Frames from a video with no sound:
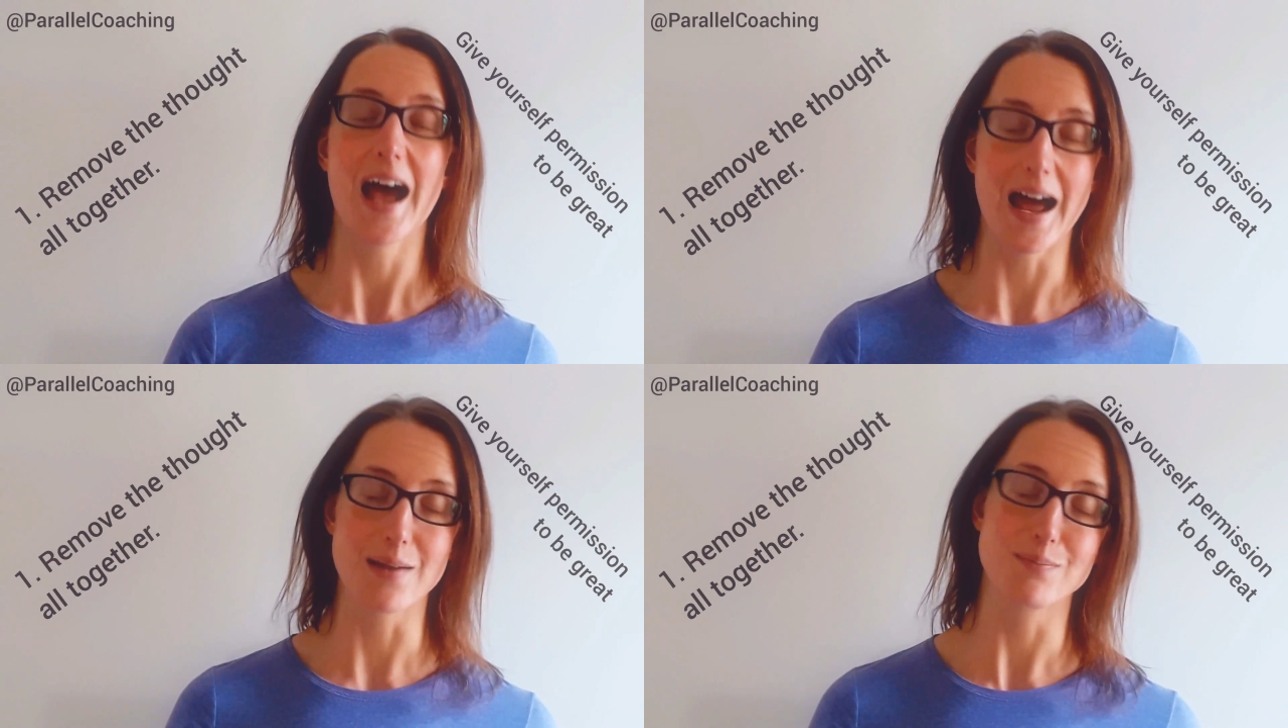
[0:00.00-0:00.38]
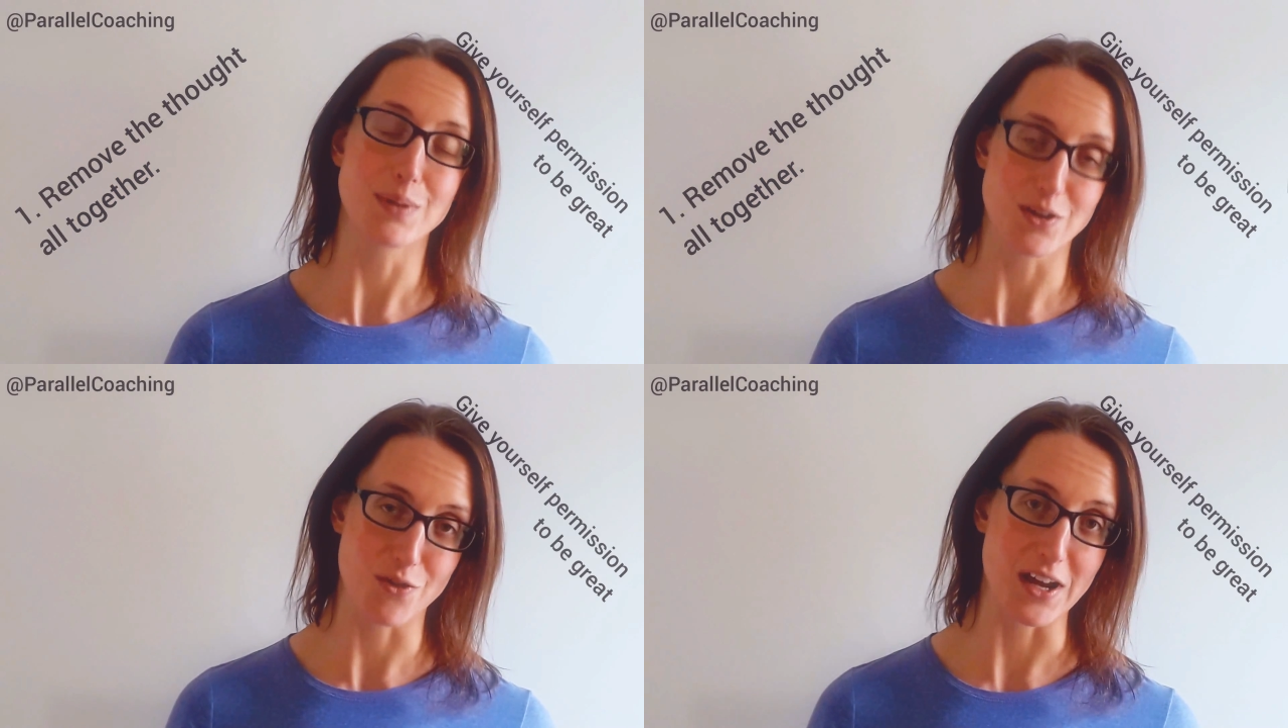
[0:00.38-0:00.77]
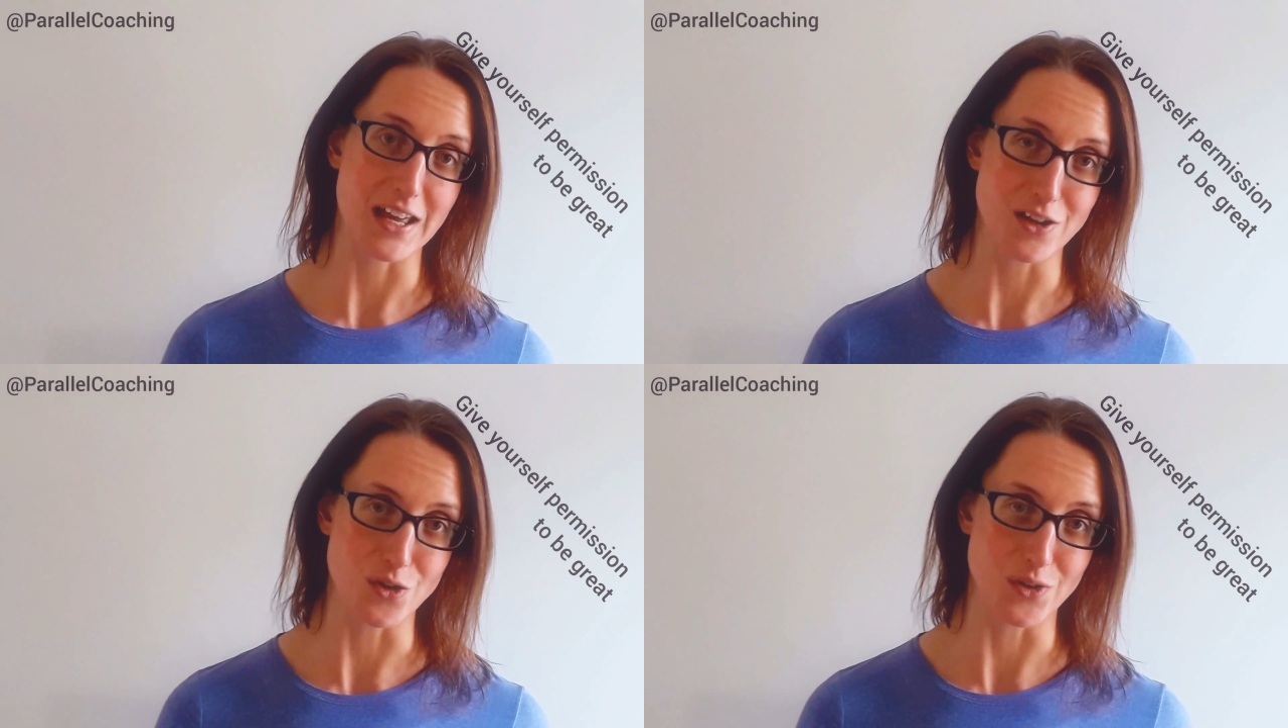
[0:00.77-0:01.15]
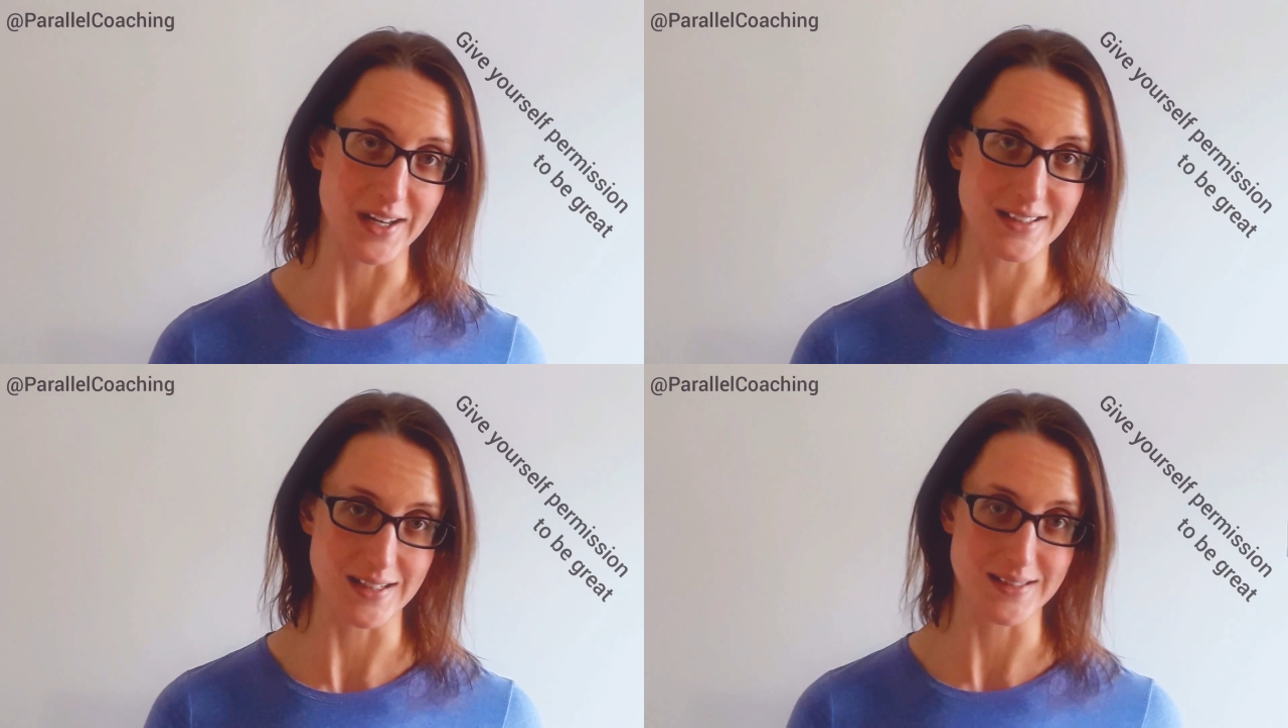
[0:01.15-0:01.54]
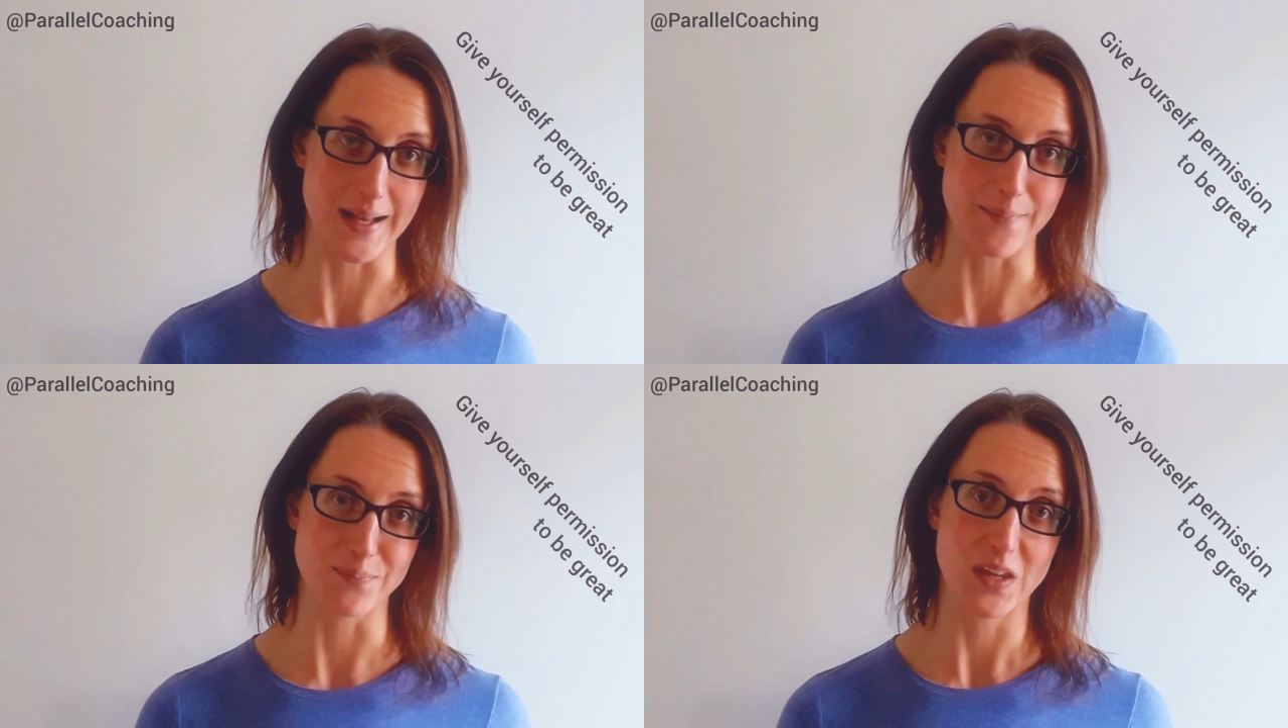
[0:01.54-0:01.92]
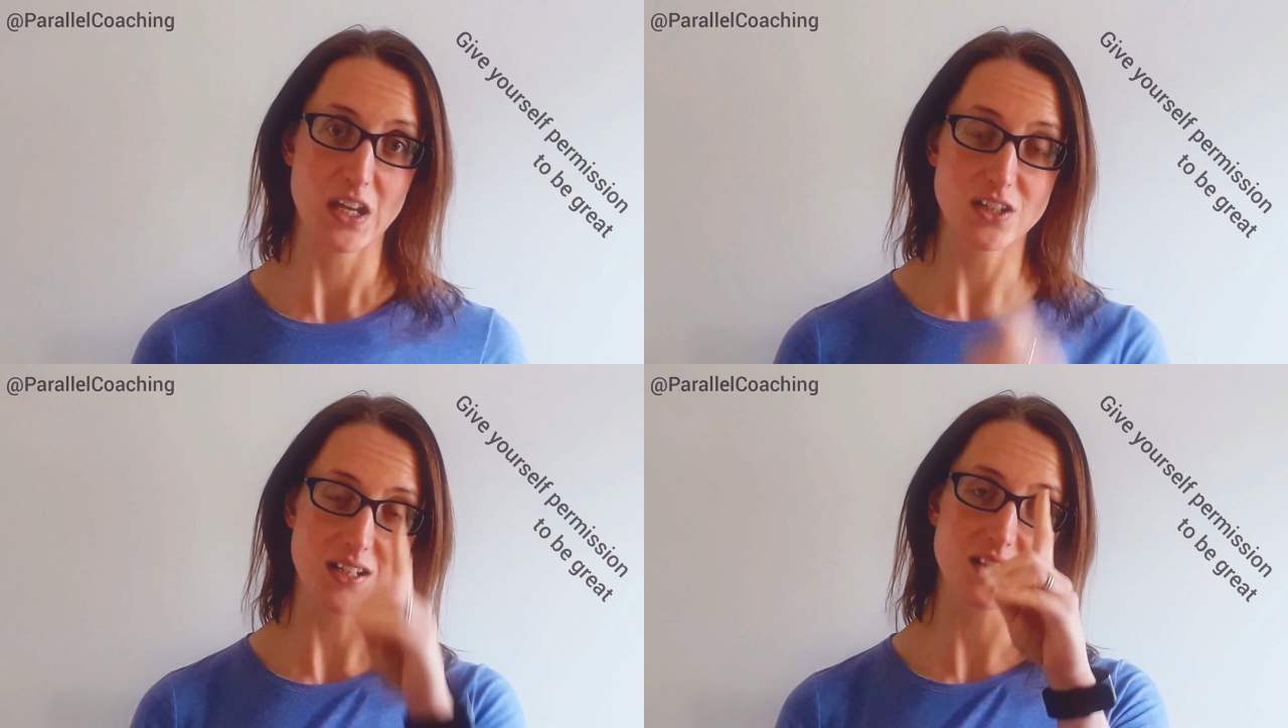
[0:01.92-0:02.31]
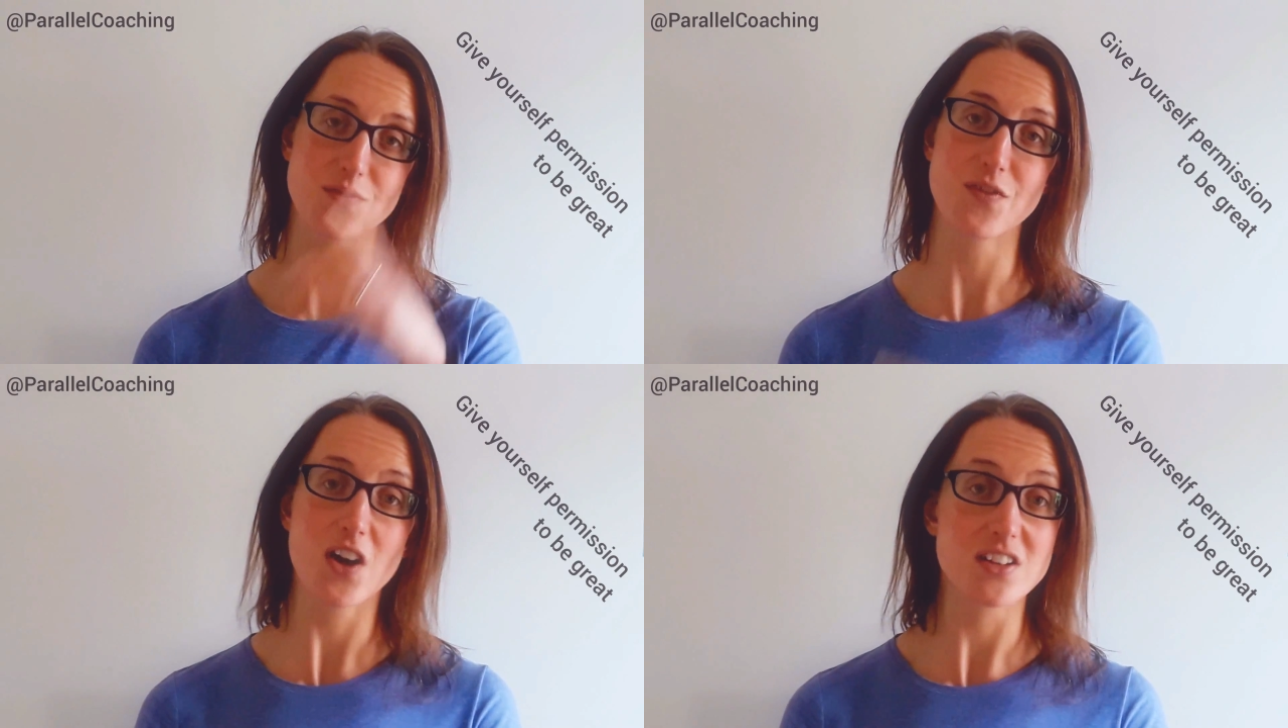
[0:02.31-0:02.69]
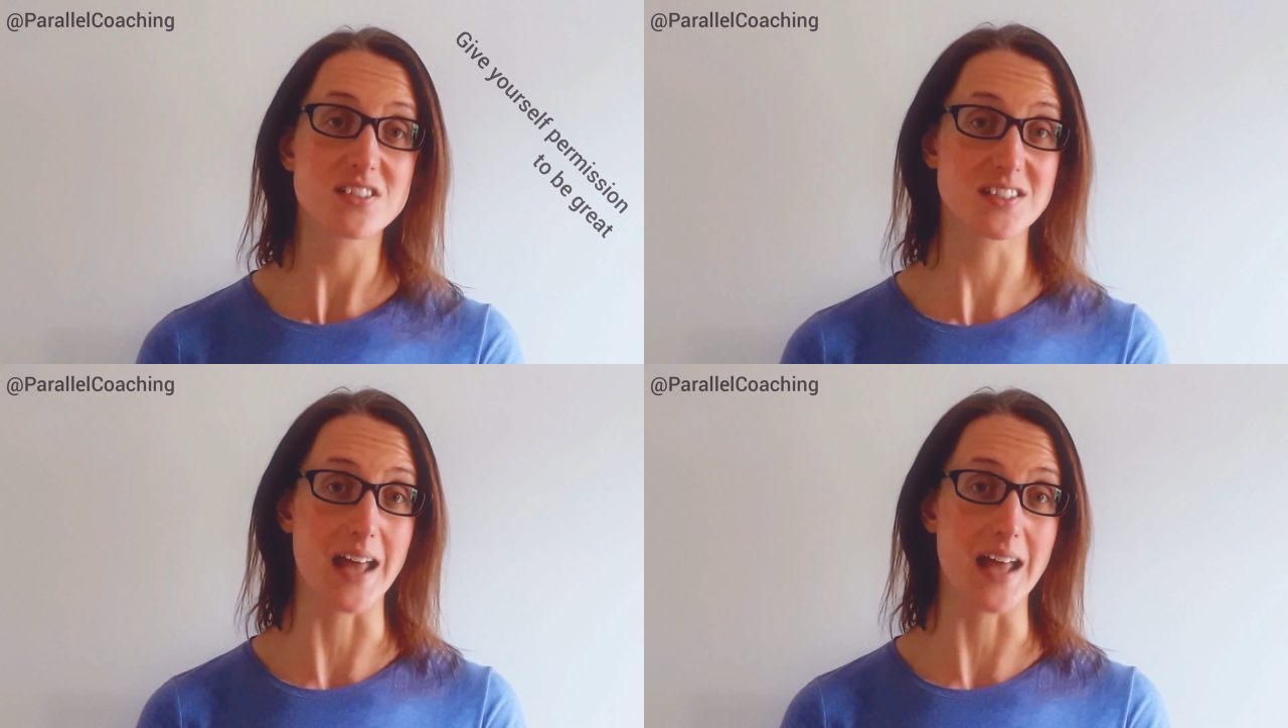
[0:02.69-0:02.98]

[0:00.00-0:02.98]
and be great at your next exam. So that's the first